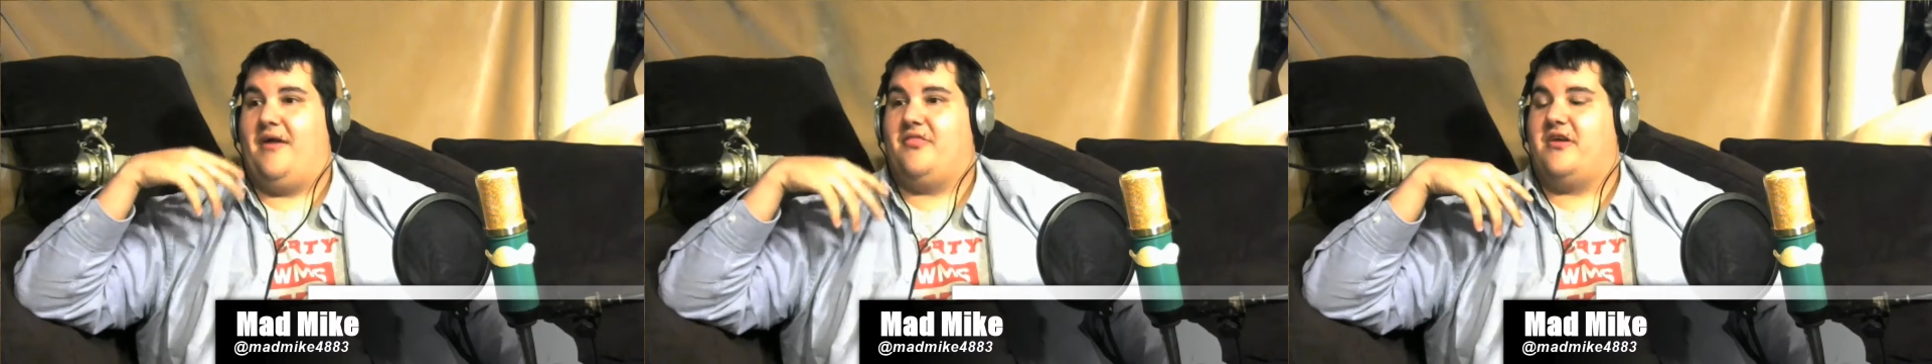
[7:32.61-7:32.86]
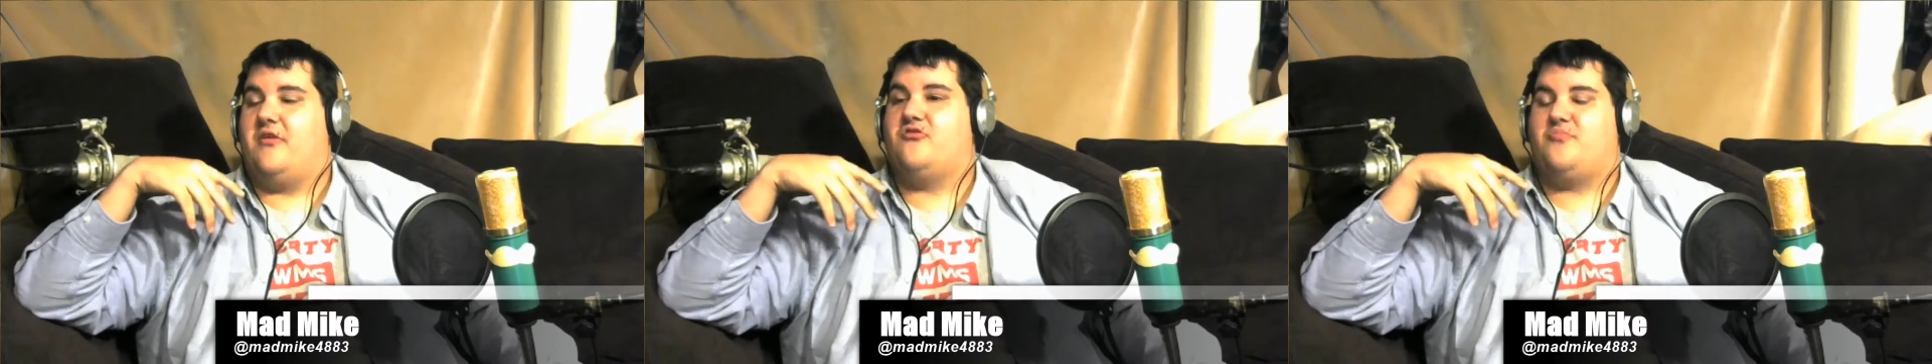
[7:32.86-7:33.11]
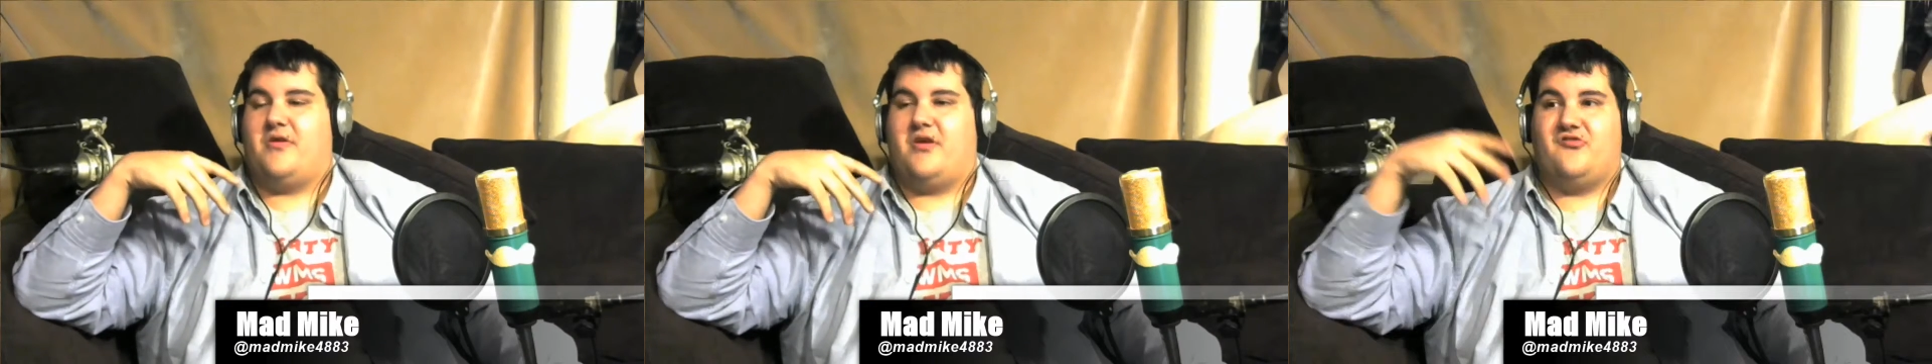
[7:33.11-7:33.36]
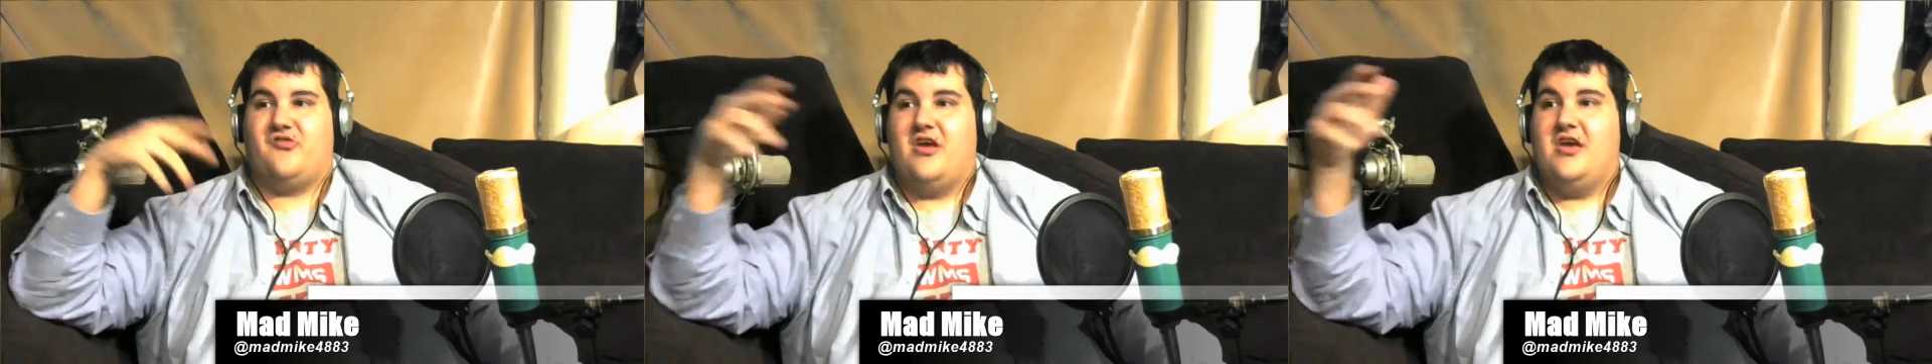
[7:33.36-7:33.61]
I think it was
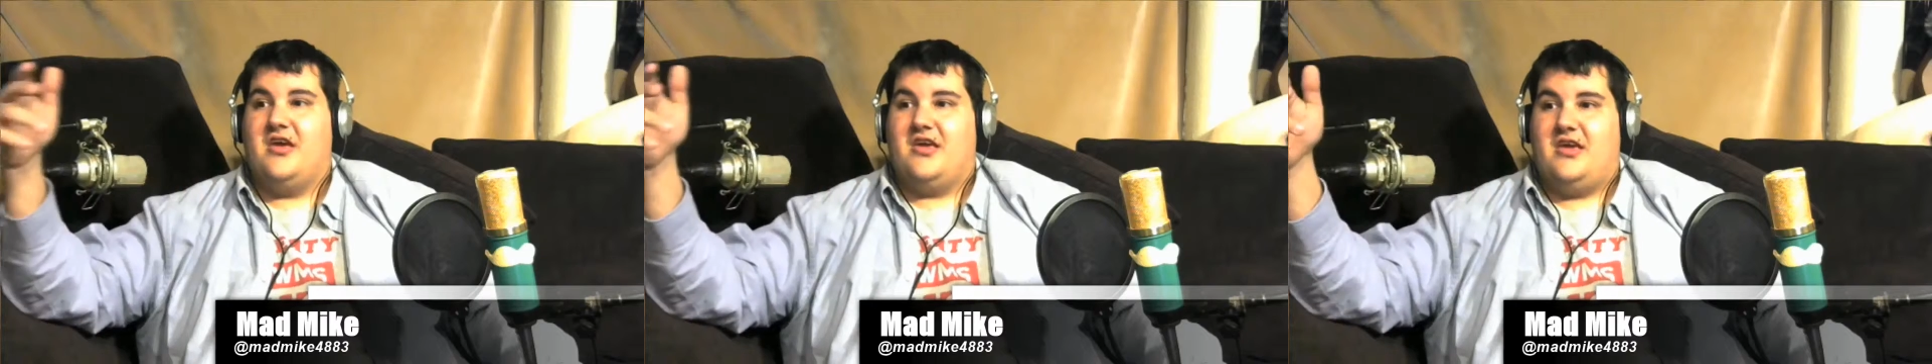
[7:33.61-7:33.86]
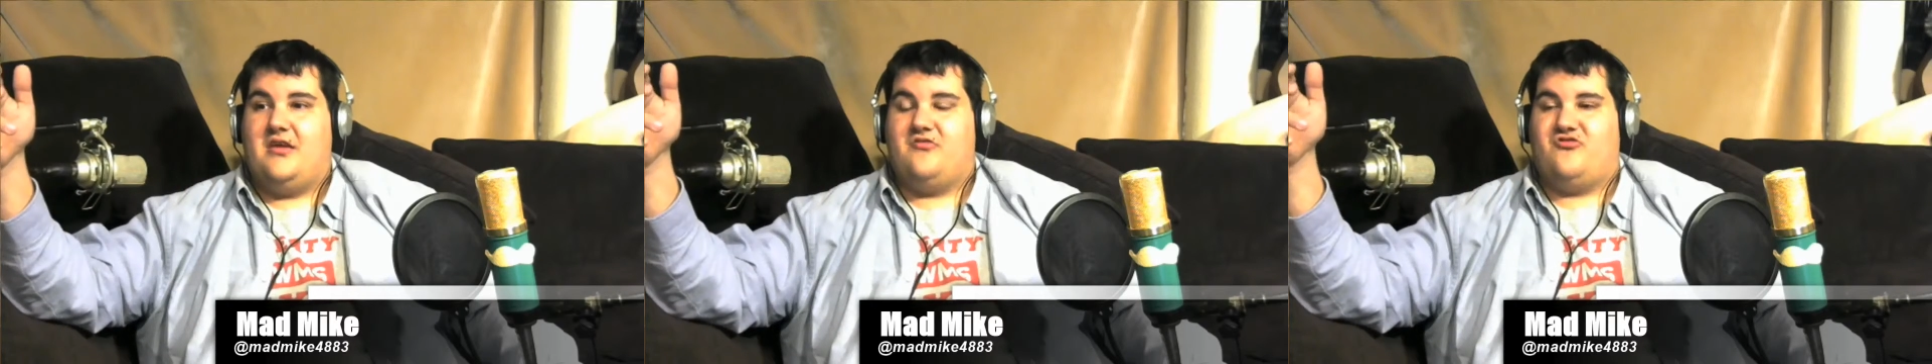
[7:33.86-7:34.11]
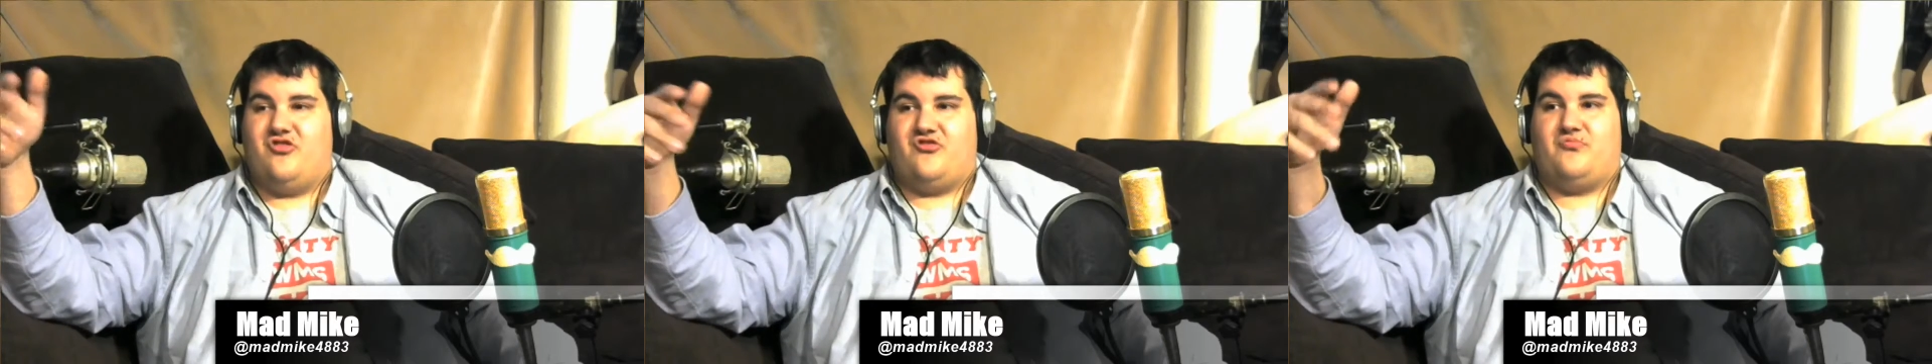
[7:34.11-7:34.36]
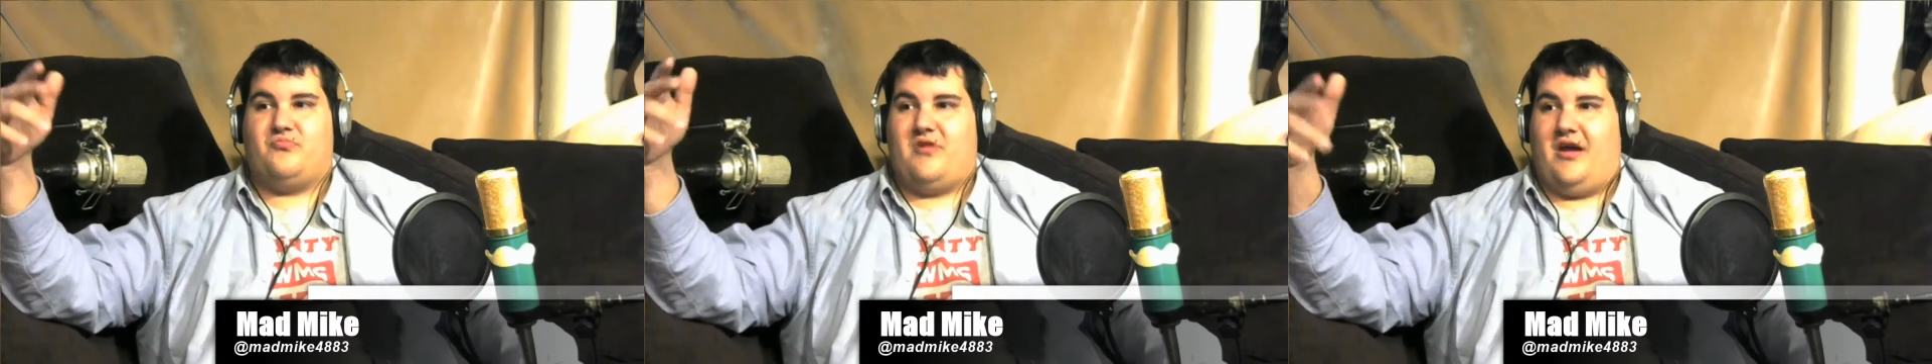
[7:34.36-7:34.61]
because he had
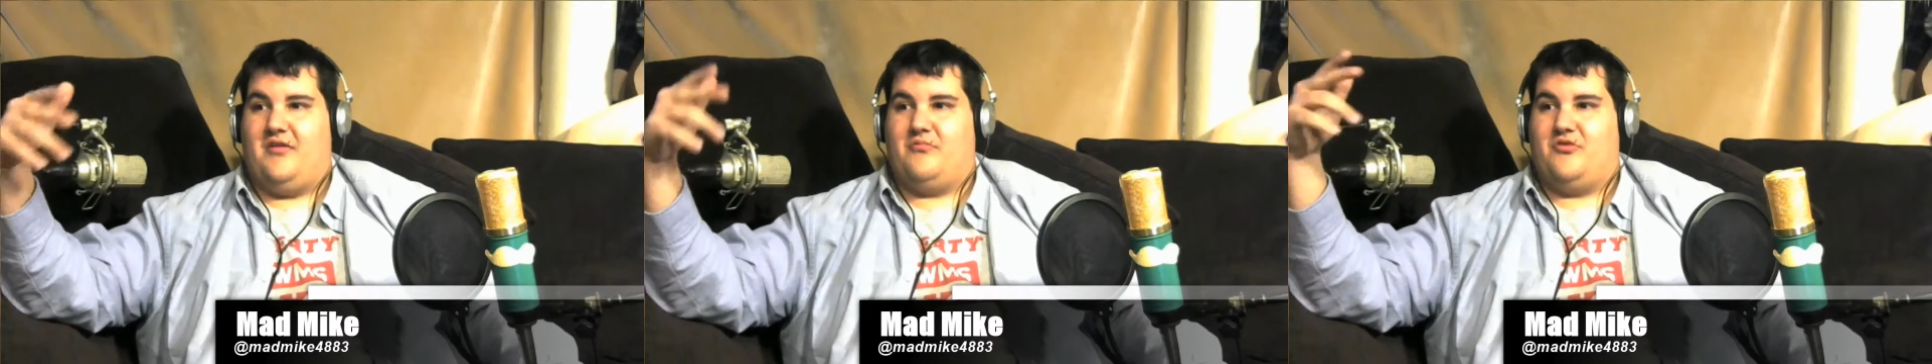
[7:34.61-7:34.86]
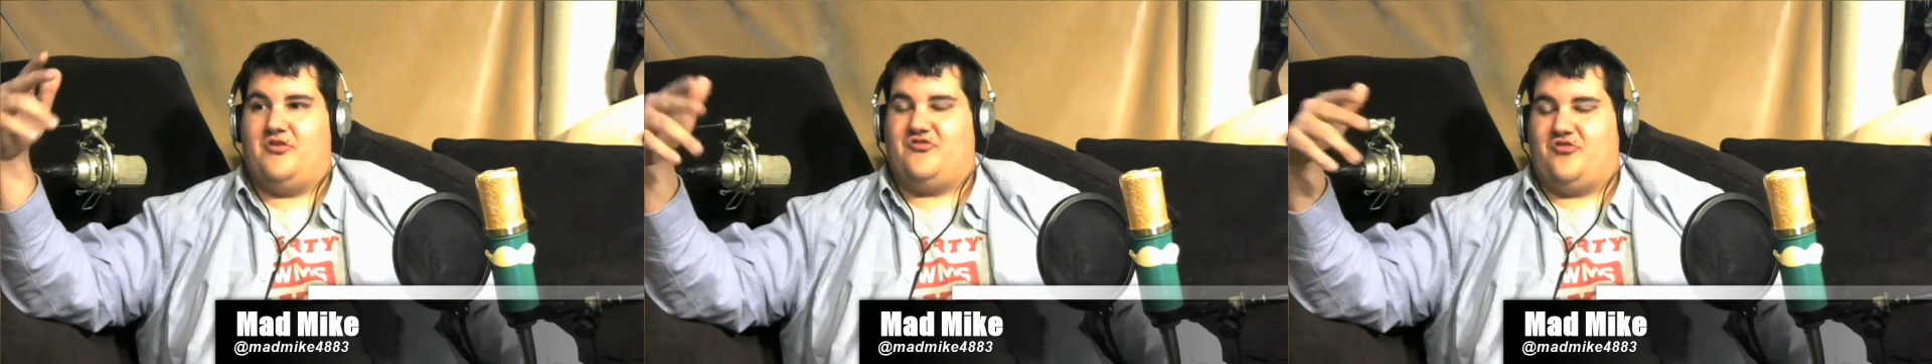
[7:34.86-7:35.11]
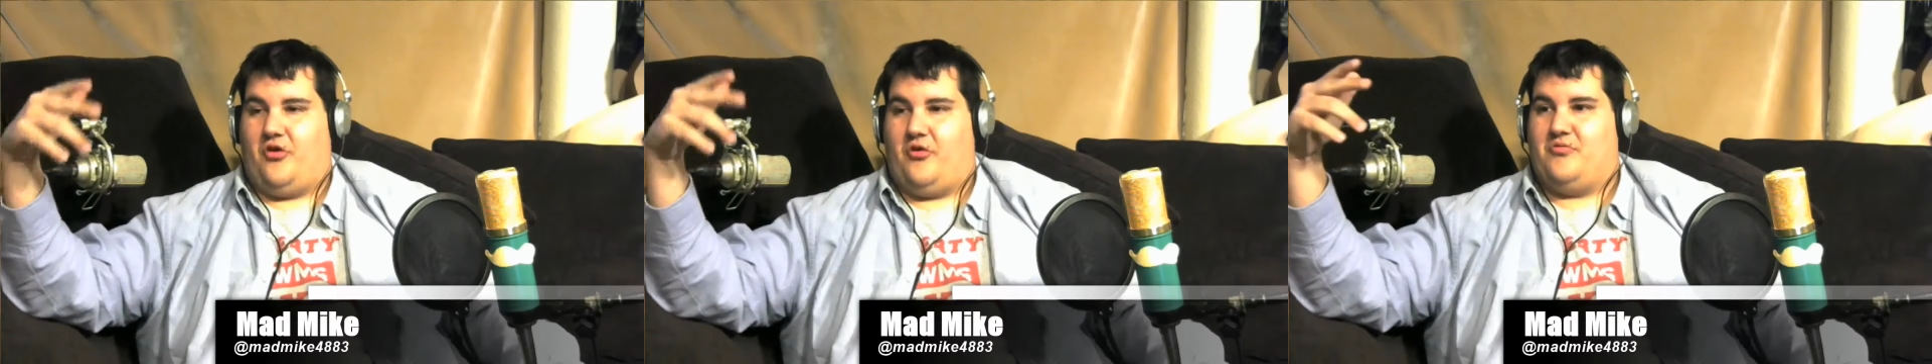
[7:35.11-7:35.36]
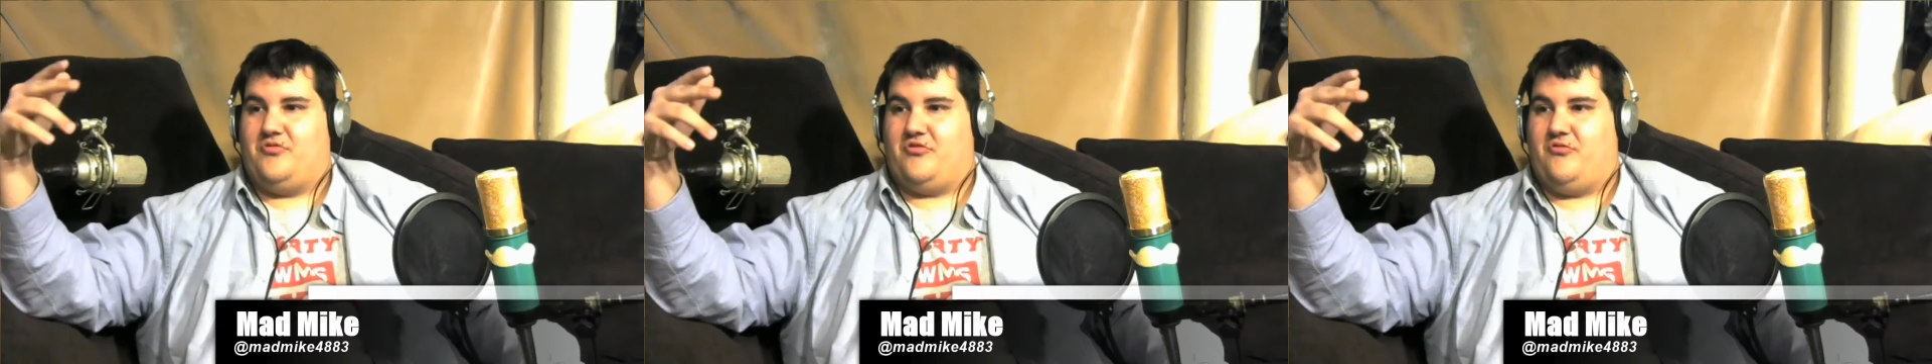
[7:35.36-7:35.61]
just kind of really
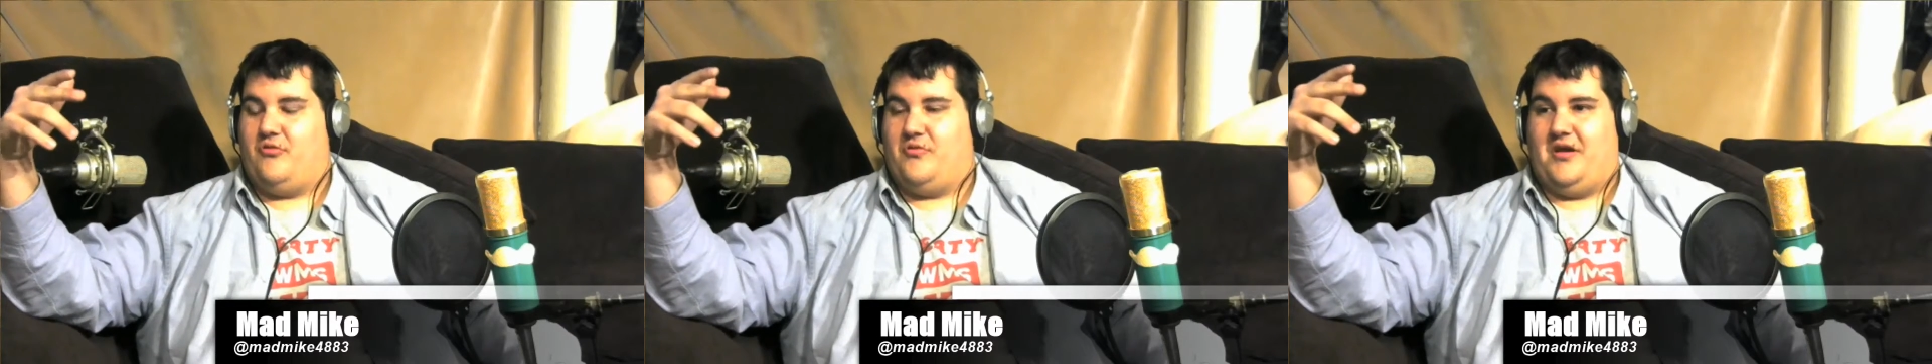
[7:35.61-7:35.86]
started with the crew,